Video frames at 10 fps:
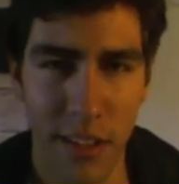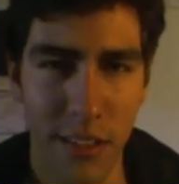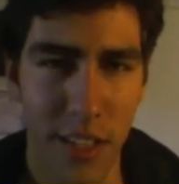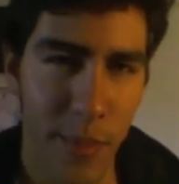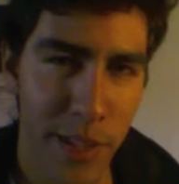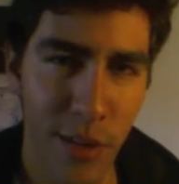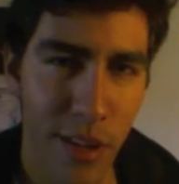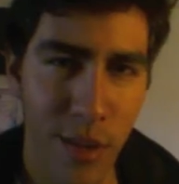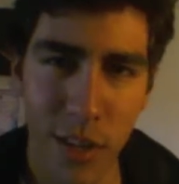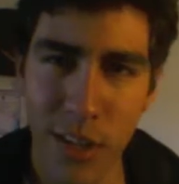Let me do
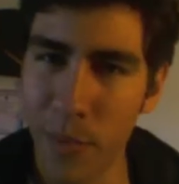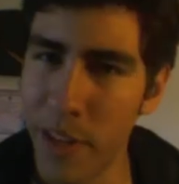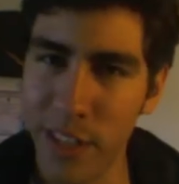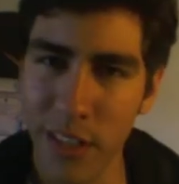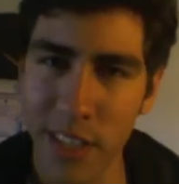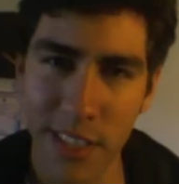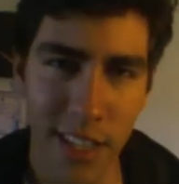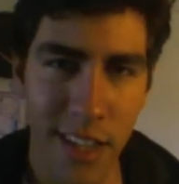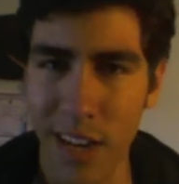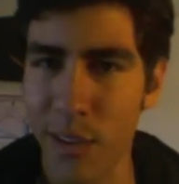a quick commercial and
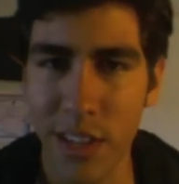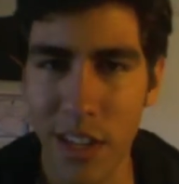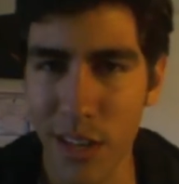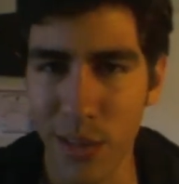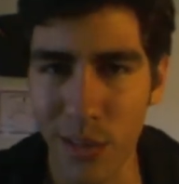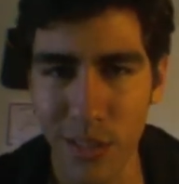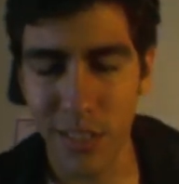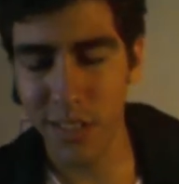see how it goes.